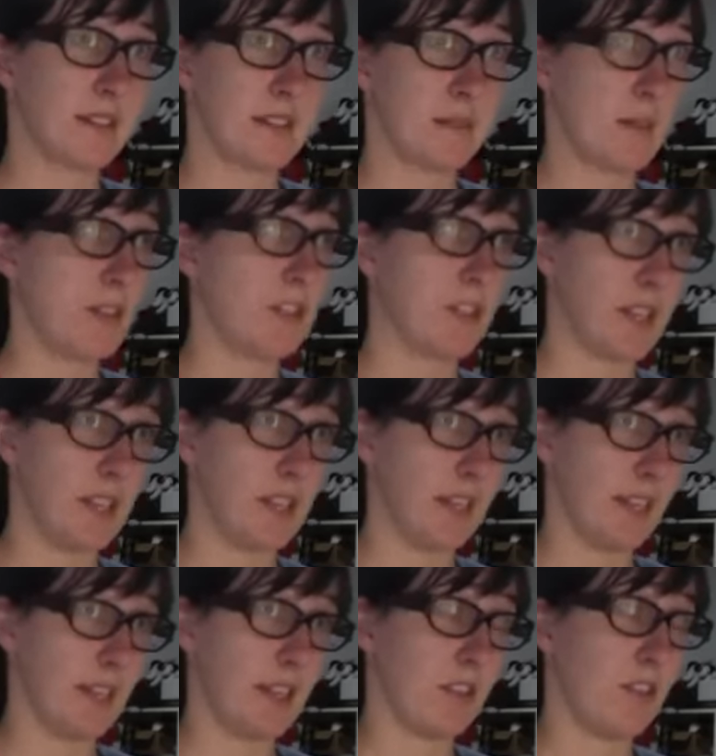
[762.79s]
especially
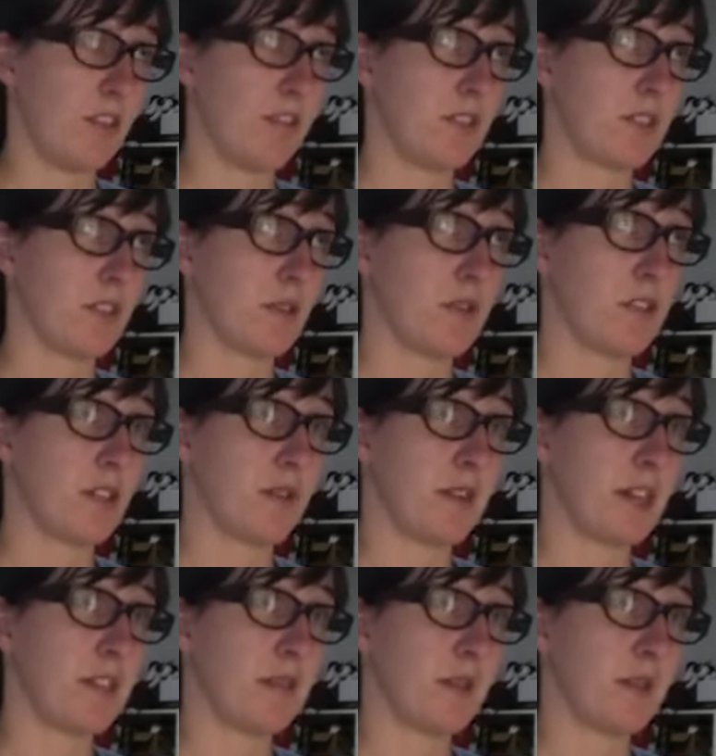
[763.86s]
like in Nova Scotia, right?